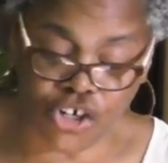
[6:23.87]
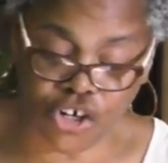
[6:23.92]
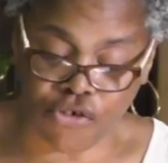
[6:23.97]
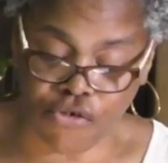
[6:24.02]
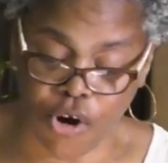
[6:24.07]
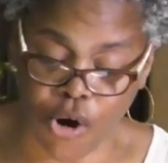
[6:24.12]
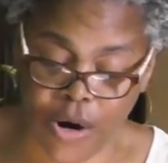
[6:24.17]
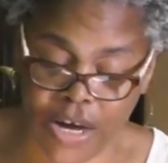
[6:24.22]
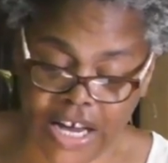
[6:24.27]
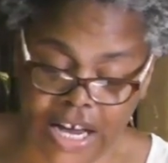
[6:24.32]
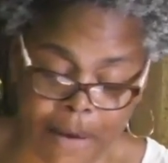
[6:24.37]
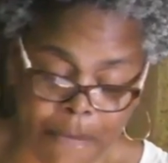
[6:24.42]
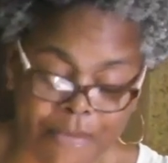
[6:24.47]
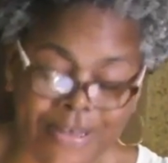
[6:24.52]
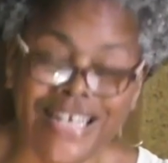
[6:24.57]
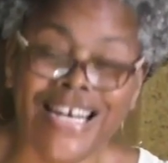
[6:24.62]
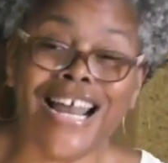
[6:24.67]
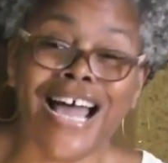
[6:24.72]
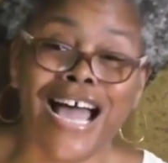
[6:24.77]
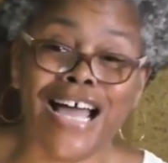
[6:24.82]
are growing up
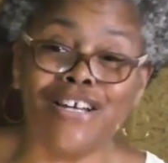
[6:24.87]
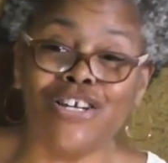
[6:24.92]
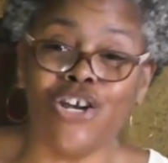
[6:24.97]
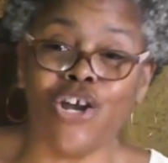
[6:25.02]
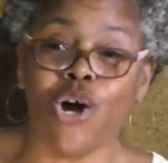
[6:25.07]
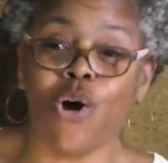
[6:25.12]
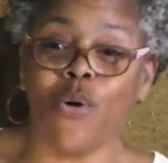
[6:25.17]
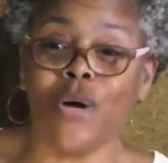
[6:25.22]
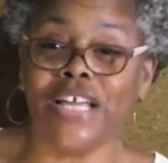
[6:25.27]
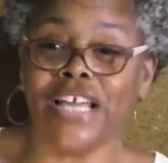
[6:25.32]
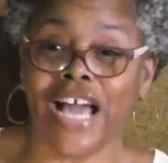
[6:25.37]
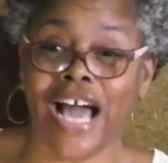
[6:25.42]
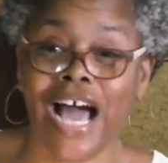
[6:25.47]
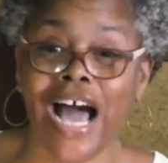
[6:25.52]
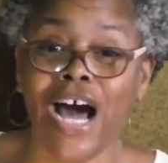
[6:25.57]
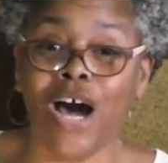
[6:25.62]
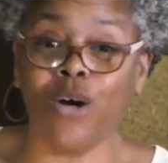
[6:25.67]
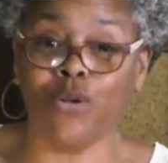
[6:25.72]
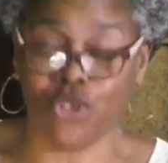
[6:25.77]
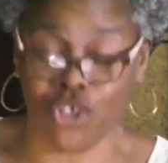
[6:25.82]
not knowing
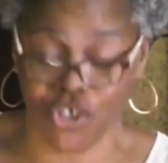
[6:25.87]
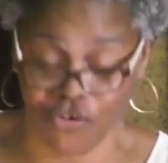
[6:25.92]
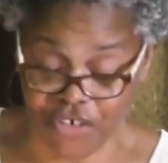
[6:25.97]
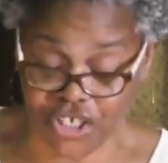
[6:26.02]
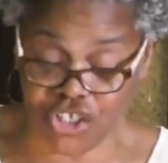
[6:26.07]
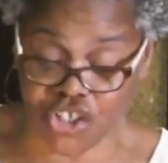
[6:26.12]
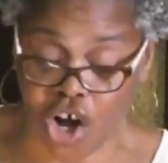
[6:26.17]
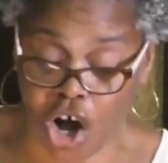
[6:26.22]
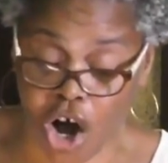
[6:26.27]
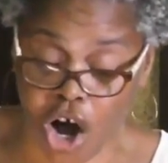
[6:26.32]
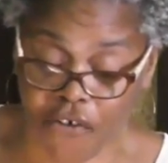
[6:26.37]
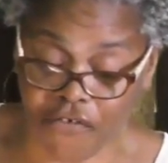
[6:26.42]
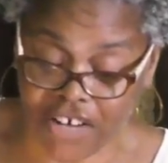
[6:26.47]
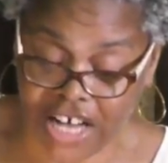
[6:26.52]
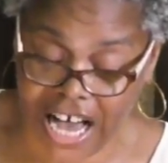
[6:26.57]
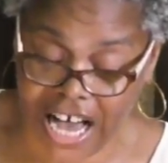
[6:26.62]
how to resolve